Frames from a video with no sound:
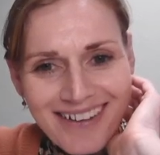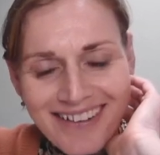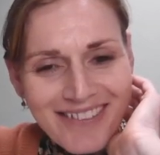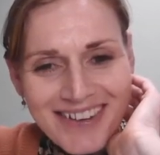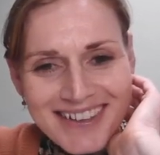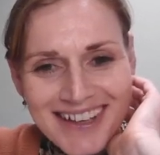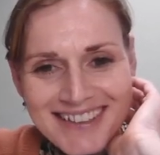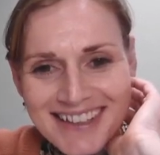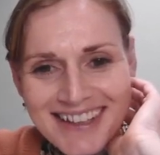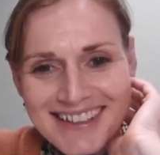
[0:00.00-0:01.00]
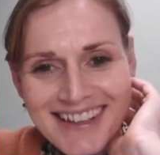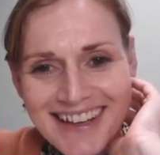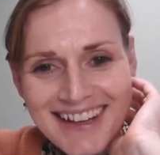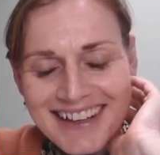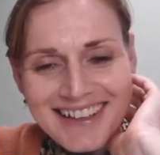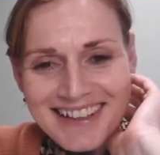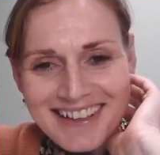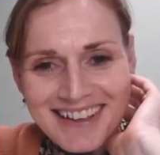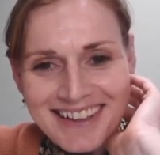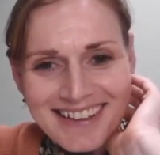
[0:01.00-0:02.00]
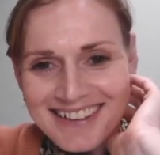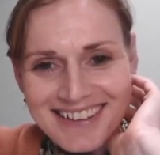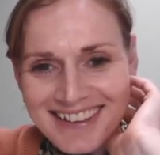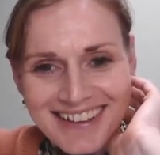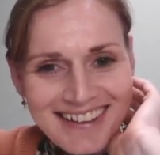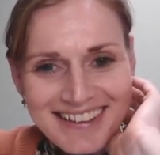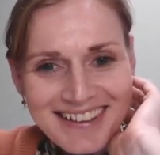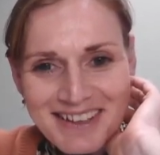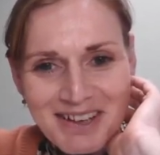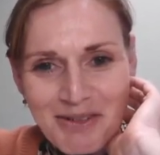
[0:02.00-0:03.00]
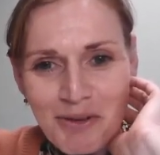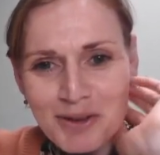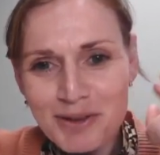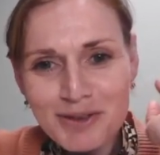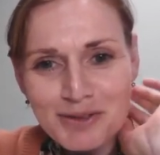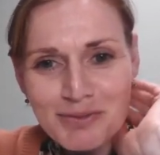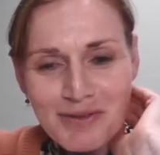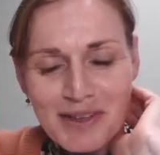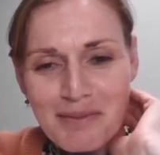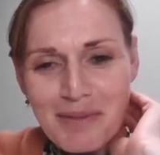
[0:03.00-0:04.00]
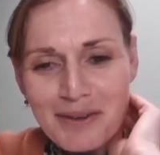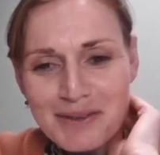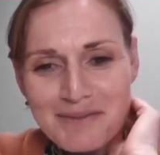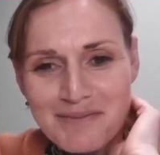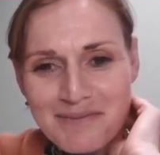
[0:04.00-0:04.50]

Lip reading: What does it entail, and what should we think about?